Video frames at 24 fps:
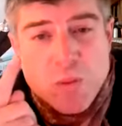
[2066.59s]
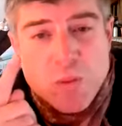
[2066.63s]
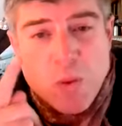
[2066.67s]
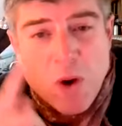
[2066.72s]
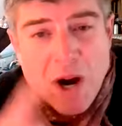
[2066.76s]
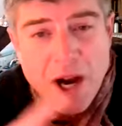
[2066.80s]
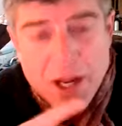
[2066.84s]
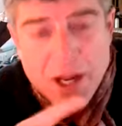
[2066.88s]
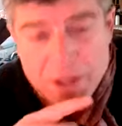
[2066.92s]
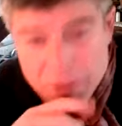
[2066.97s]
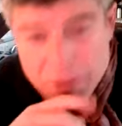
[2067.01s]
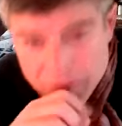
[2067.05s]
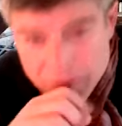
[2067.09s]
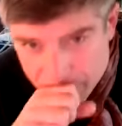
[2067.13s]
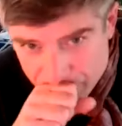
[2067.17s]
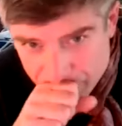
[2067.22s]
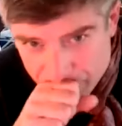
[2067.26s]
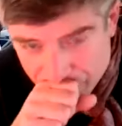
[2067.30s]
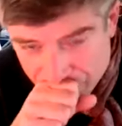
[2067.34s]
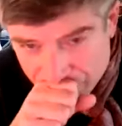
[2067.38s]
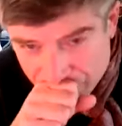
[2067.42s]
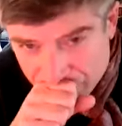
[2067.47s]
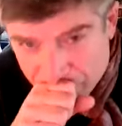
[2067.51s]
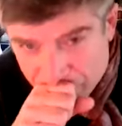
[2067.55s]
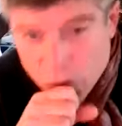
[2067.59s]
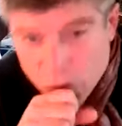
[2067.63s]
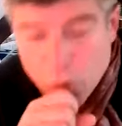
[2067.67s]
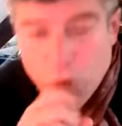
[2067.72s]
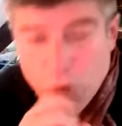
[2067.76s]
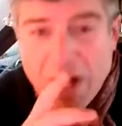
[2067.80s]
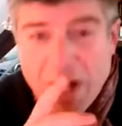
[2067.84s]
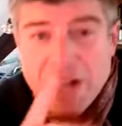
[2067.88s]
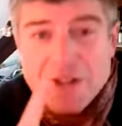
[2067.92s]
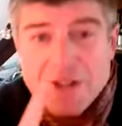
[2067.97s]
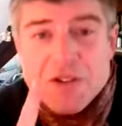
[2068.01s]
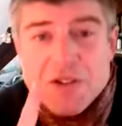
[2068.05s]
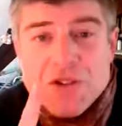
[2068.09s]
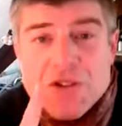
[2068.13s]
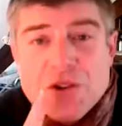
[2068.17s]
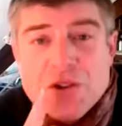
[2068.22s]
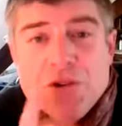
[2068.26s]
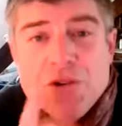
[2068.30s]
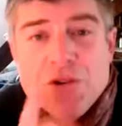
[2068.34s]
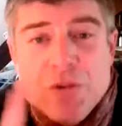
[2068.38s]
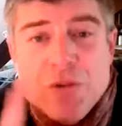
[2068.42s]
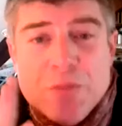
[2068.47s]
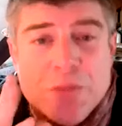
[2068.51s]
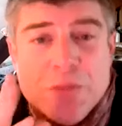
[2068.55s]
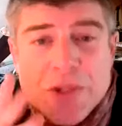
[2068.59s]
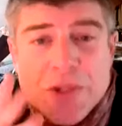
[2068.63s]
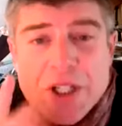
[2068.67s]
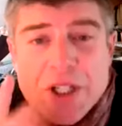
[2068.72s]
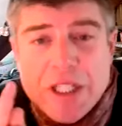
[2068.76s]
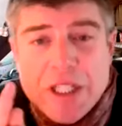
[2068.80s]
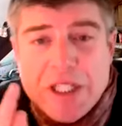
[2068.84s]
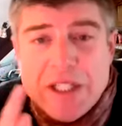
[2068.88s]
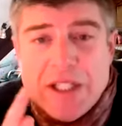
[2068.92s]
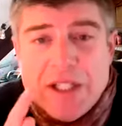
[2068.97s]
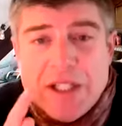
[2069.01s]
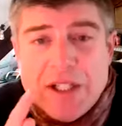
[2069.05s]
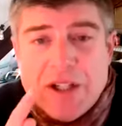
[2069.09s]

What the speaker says: one Zoom